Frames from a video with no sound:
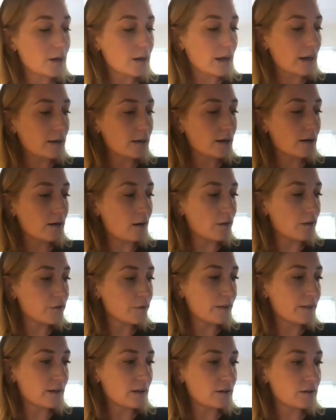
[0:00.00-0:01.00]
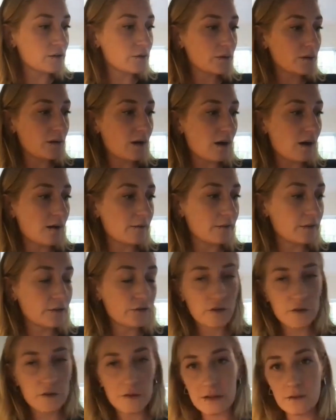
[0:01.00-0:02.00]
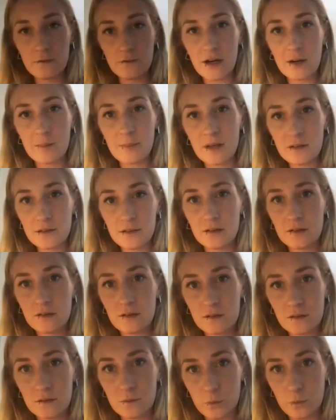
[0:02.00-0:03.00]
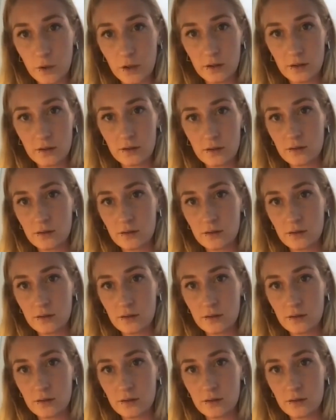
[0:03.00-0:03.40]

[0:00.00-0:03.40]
and can also, I think, do a lot of interesting environmentalist work,